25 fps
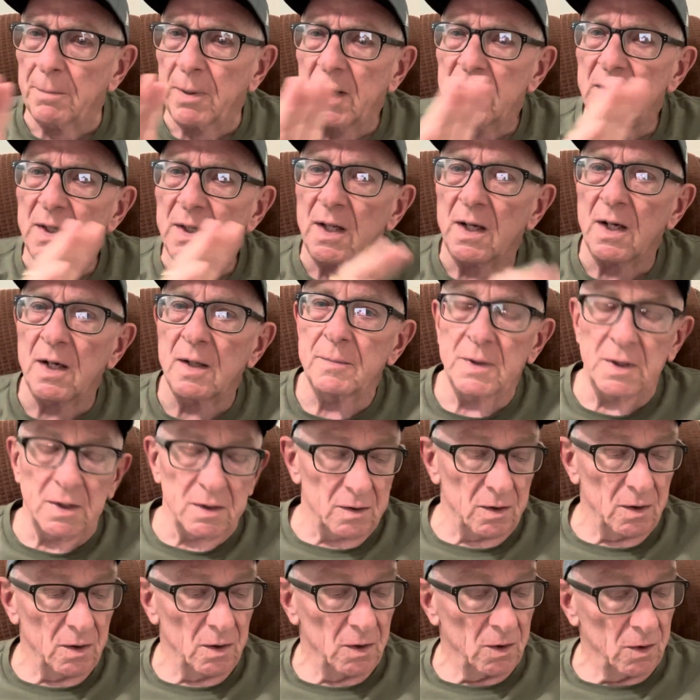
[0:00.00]
by that I
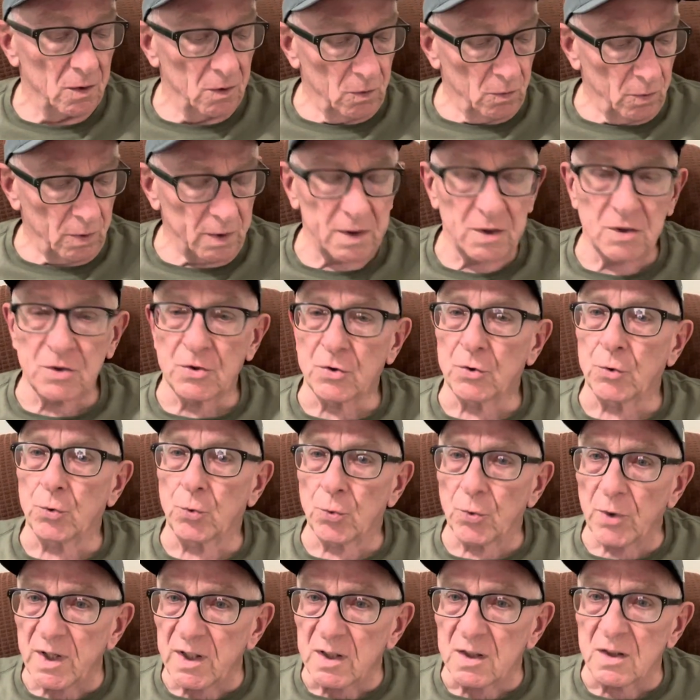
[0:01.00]
mean, what is
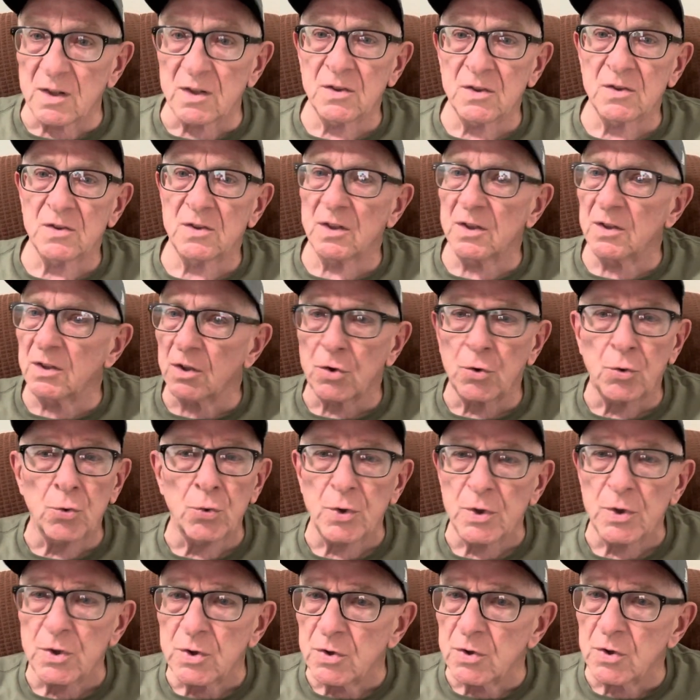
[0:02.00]
greatness in the
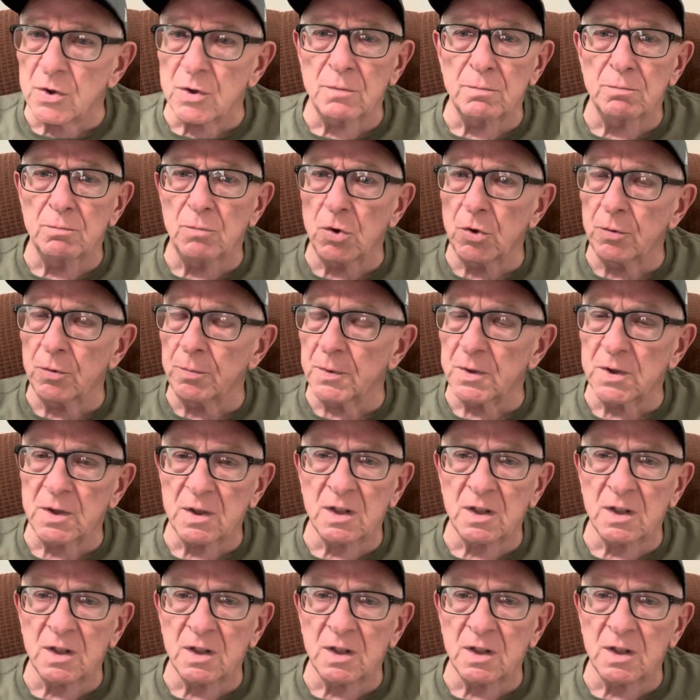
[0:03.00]
Christian movement,